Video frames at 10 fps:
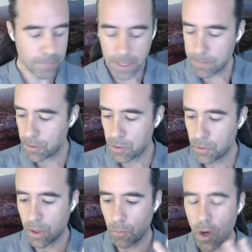people
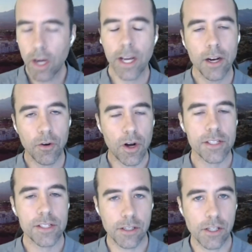who are walking
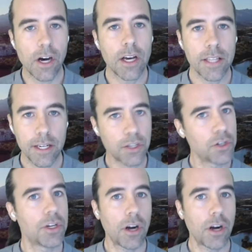across the lawn that a good